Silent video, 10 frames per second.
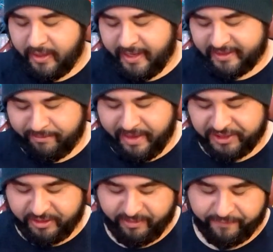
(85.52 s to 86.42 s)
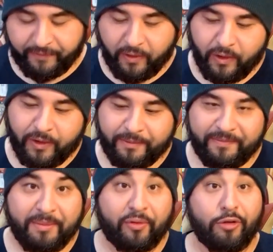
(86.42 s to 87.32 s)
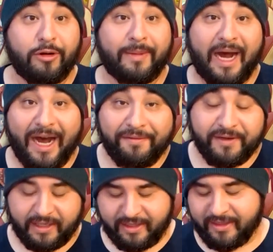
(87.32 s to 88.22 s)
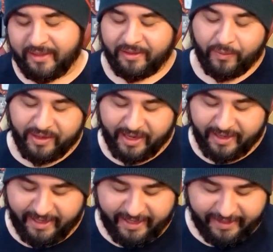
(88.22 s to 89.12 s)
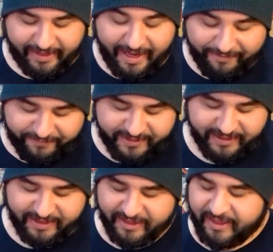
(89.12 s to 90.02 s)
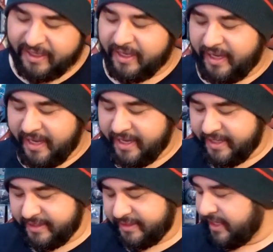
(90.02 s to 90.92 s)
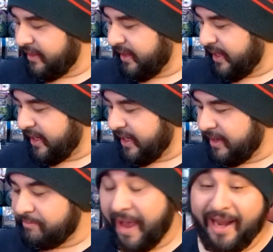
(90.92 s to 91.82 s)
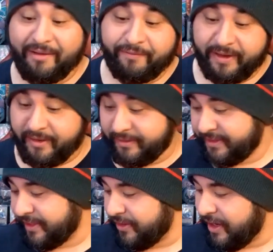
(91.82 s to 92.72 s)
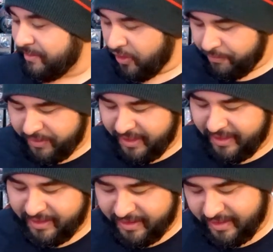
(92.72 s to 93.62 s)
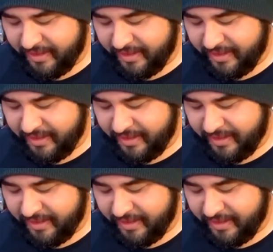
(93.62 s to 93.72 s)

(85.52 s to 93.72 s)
As I mentioned before, the promo I'm after, the one that I need left, is the Palafin. So I'm hoping